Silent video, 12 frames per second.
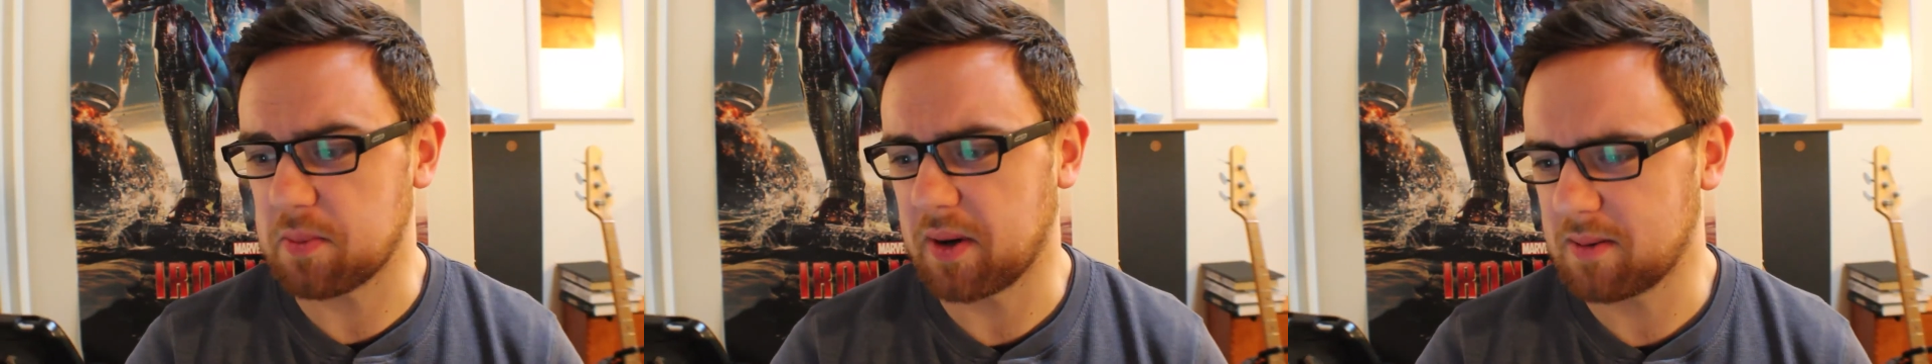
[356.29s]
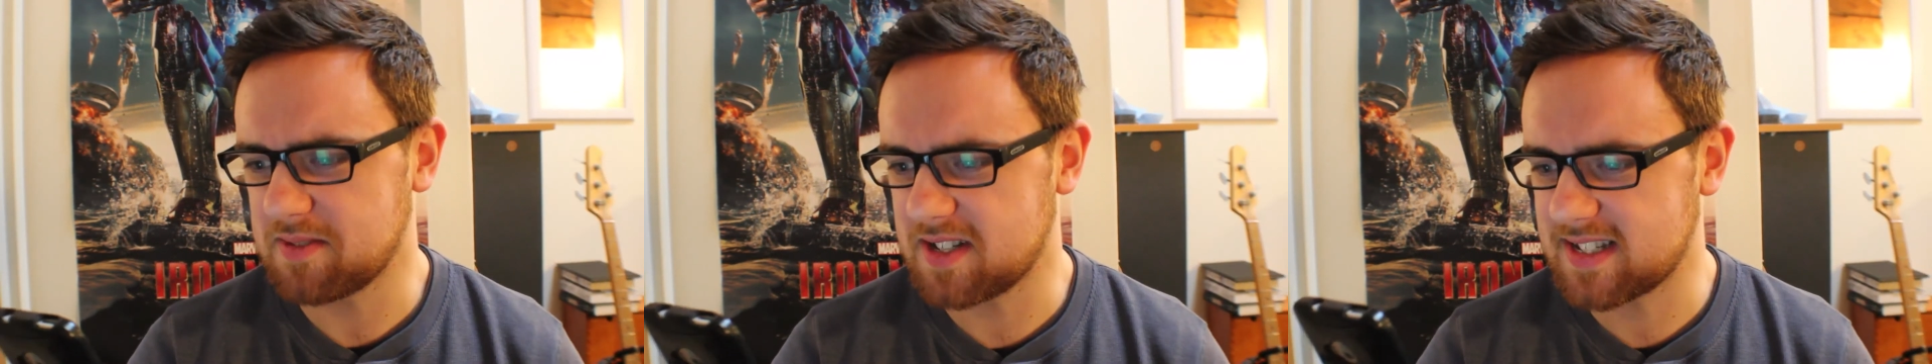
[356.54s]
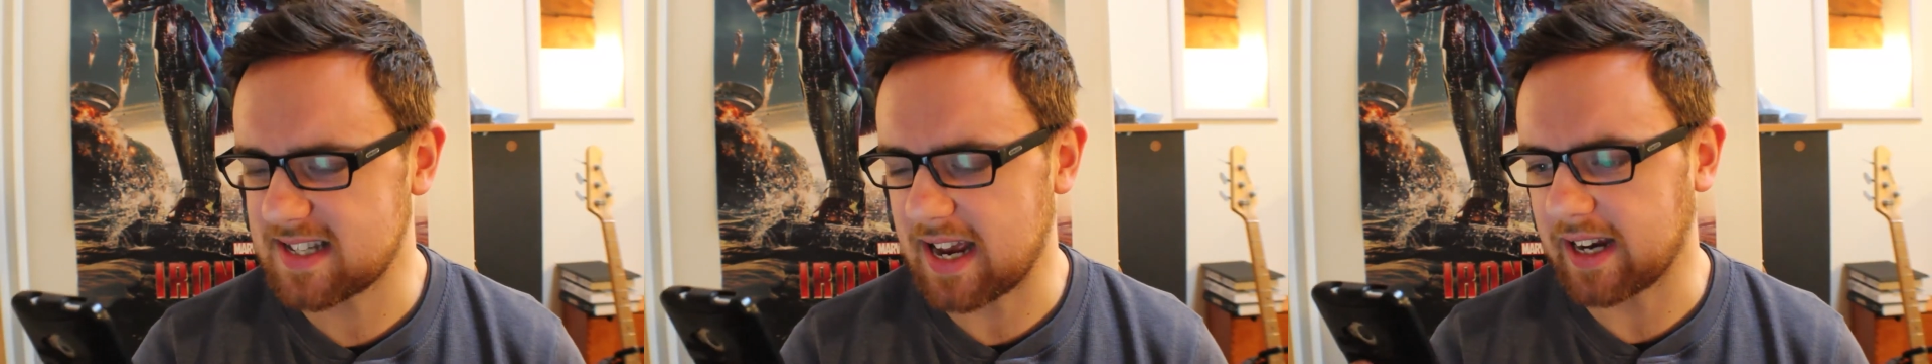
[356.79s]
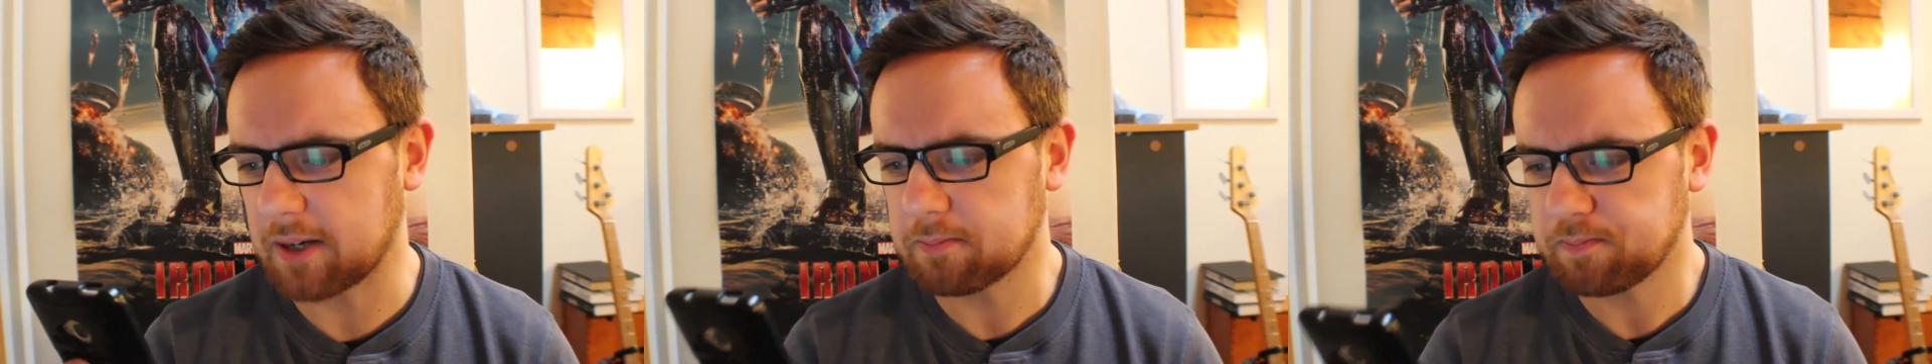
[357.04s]
but I'm just
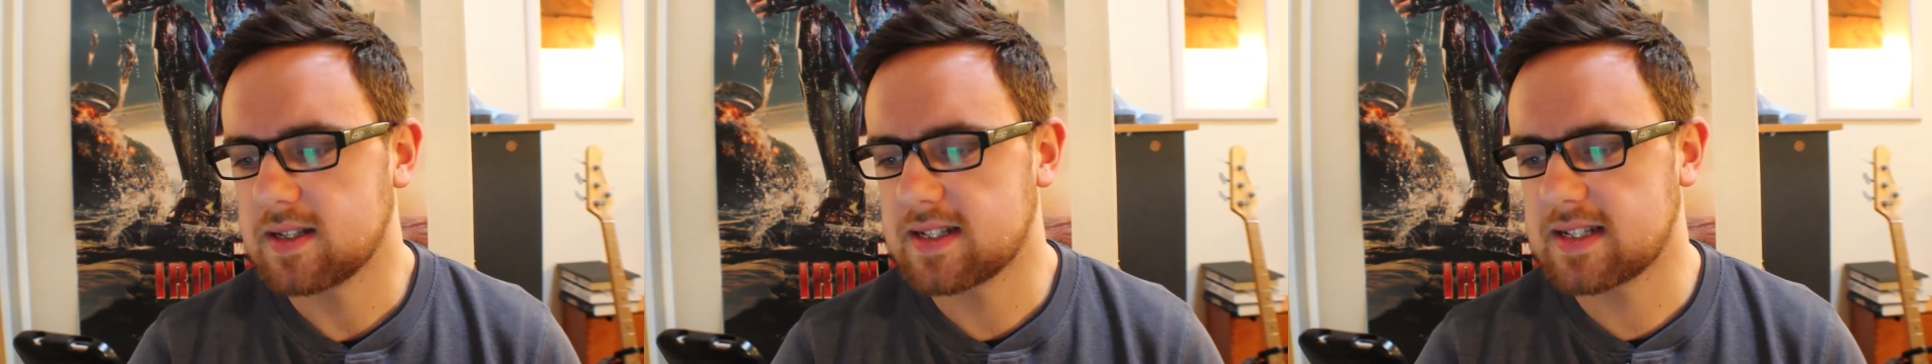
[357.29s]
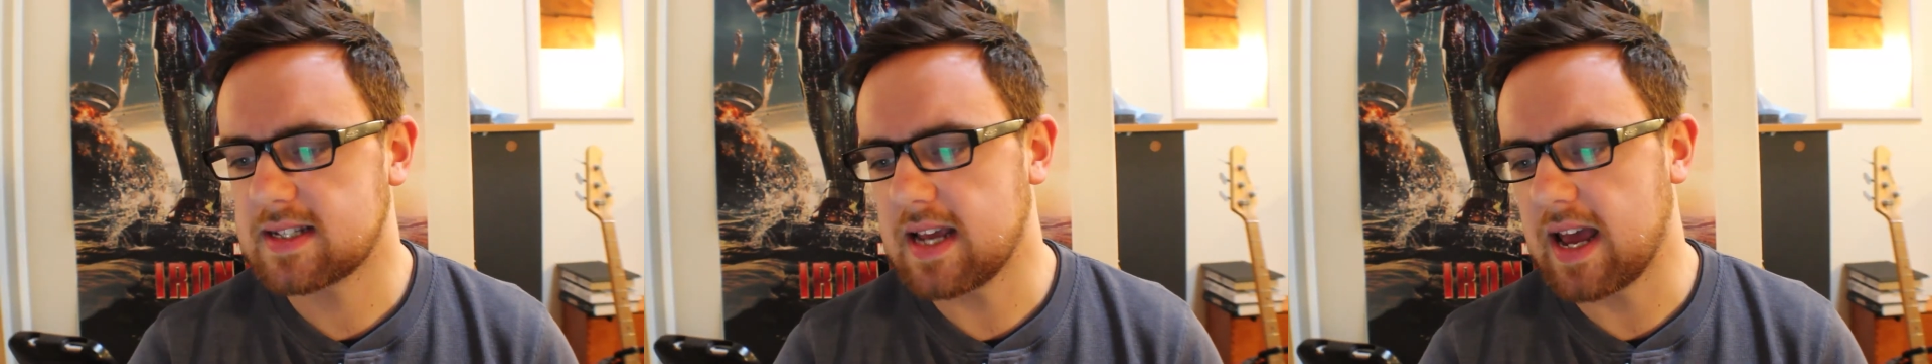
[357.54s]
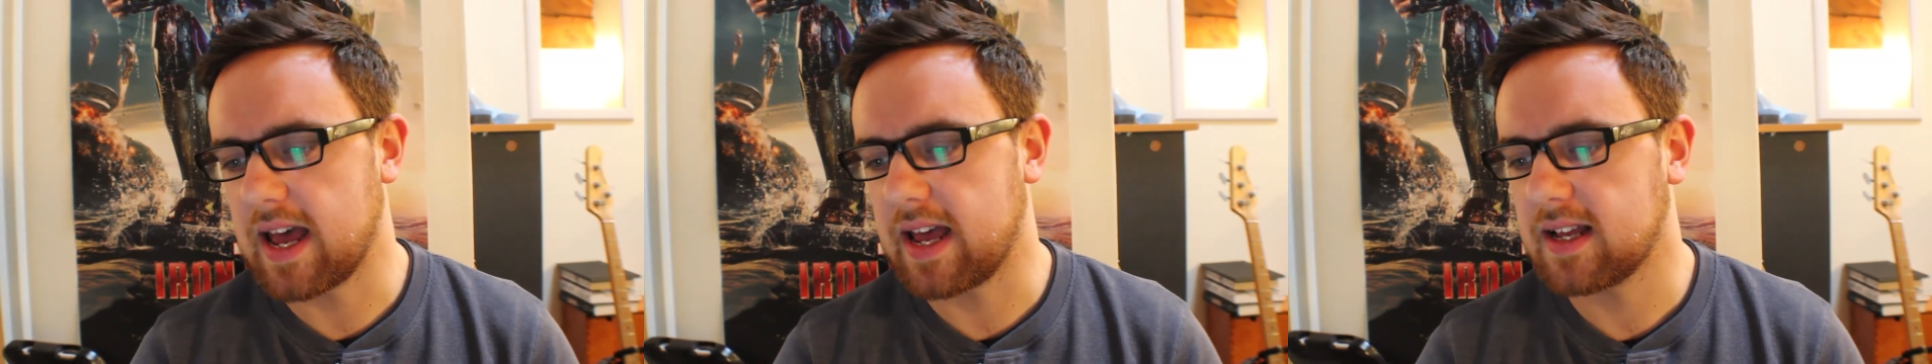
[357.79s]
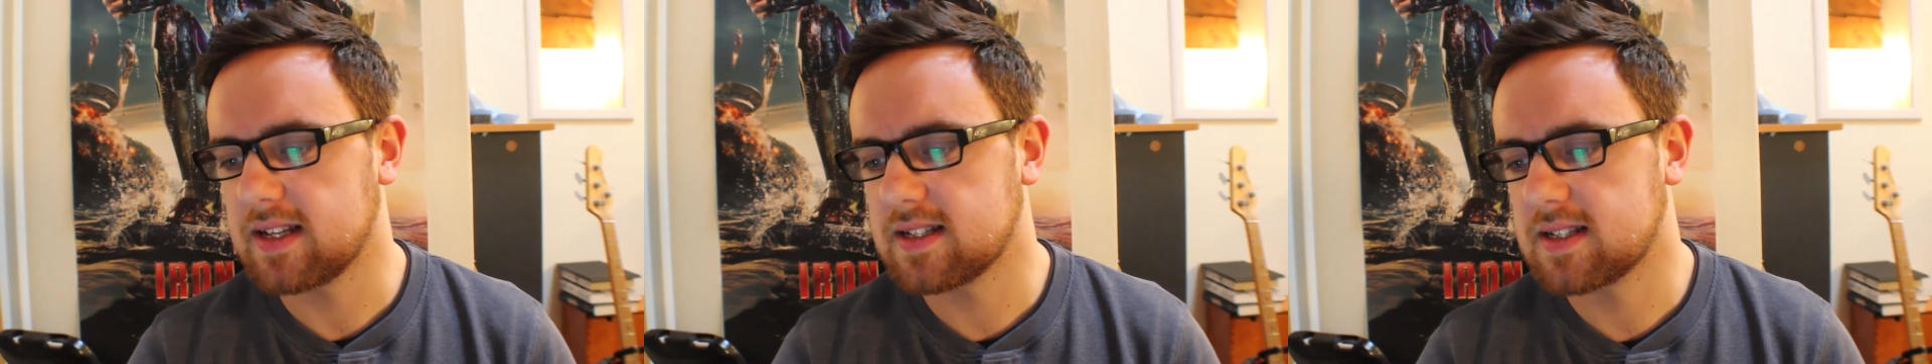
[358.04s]
saying,
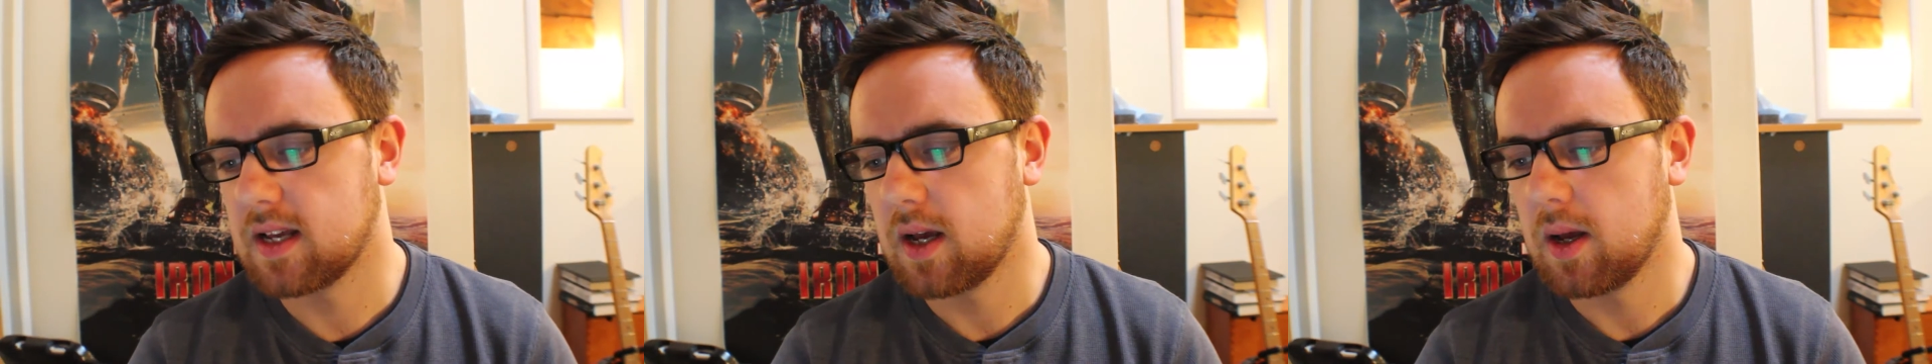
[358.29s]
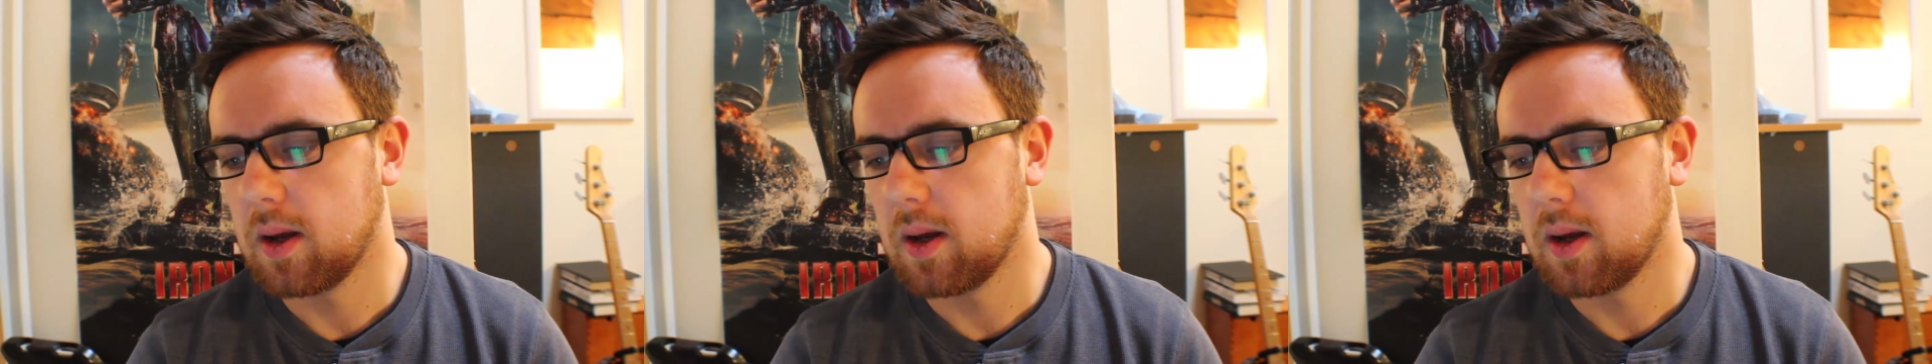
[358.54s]
says,